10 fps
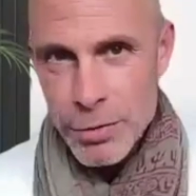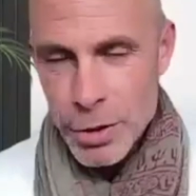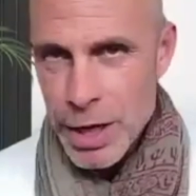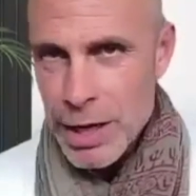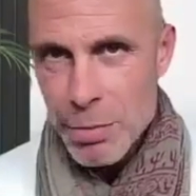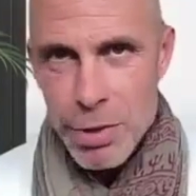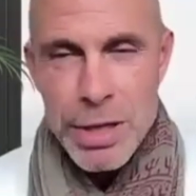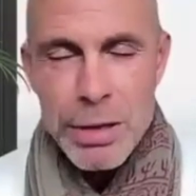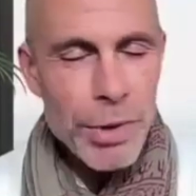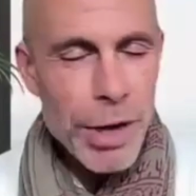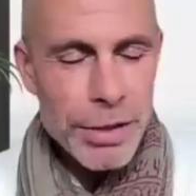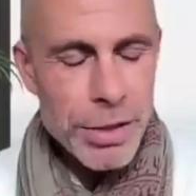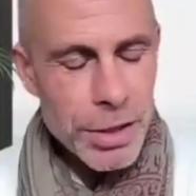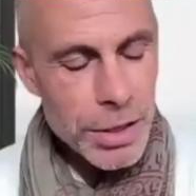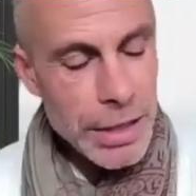I've got daily breathing
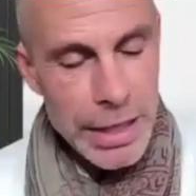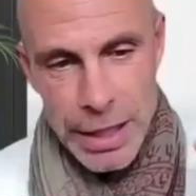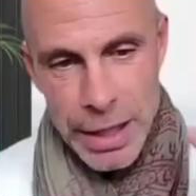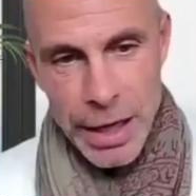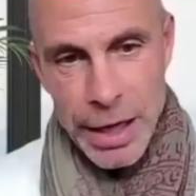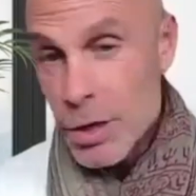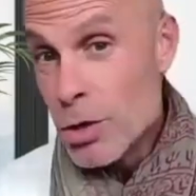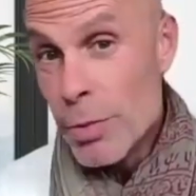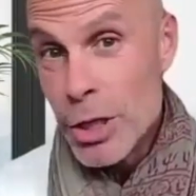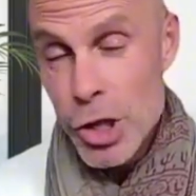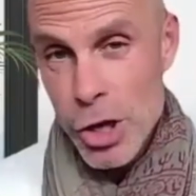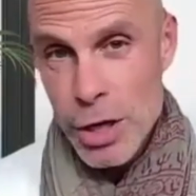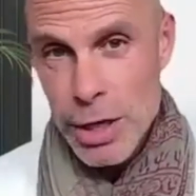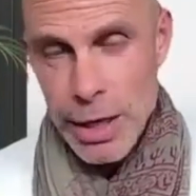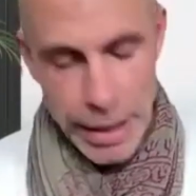practices, and I do my
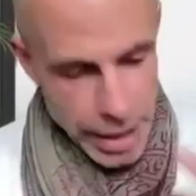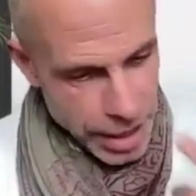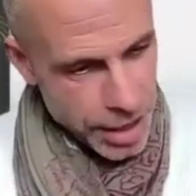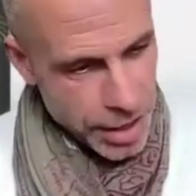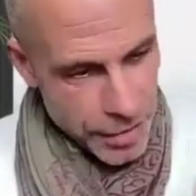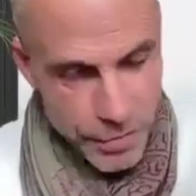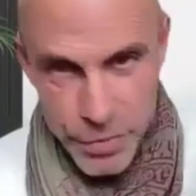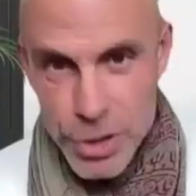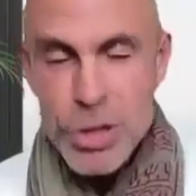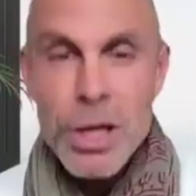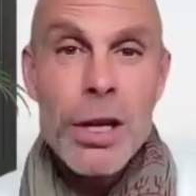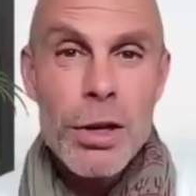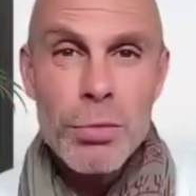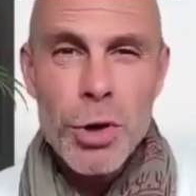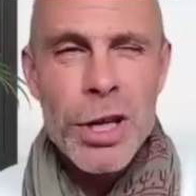journaling every
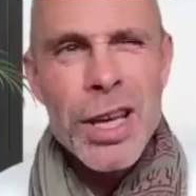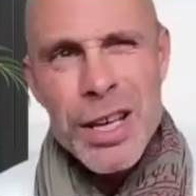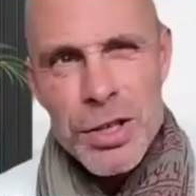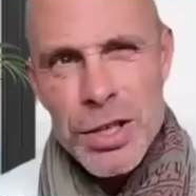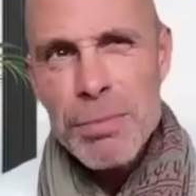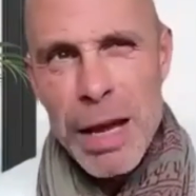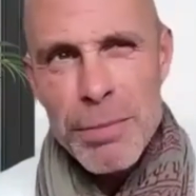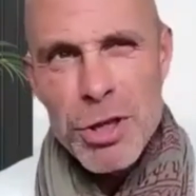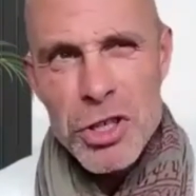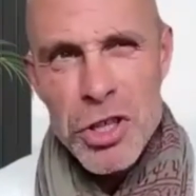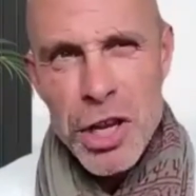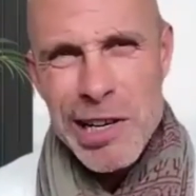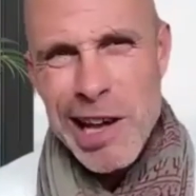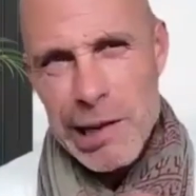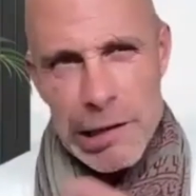single morning. Sometimes on a
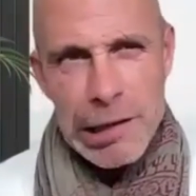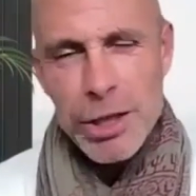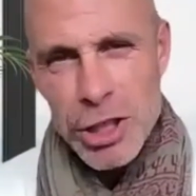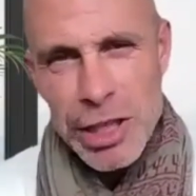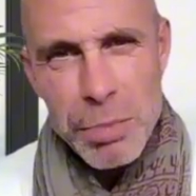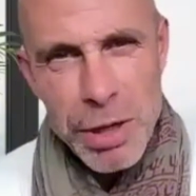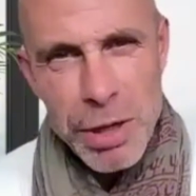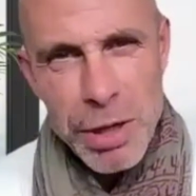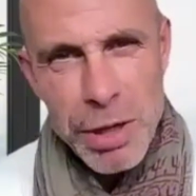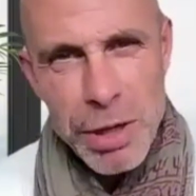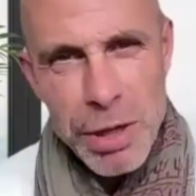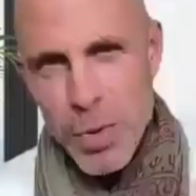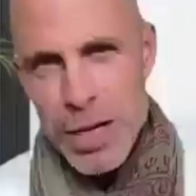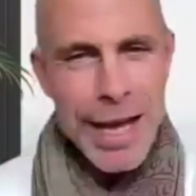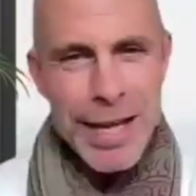Sunday, I'll sleep in. That's my
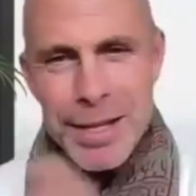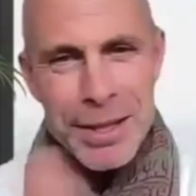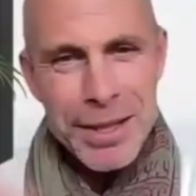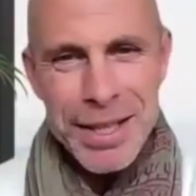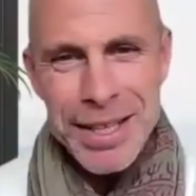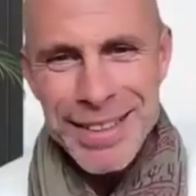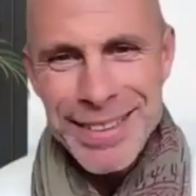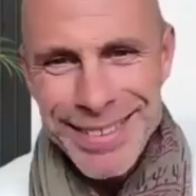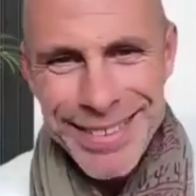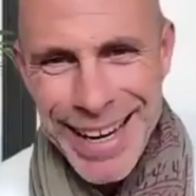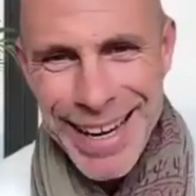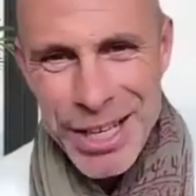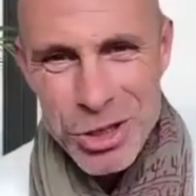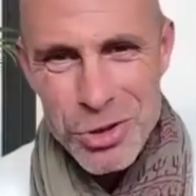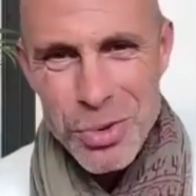one day that I
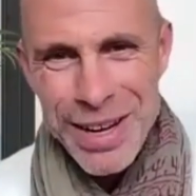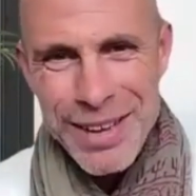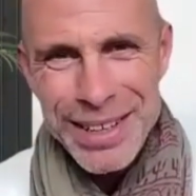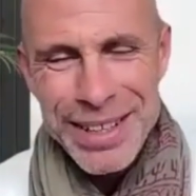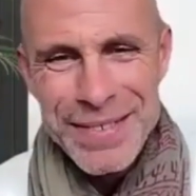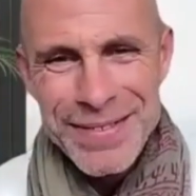just do whatever.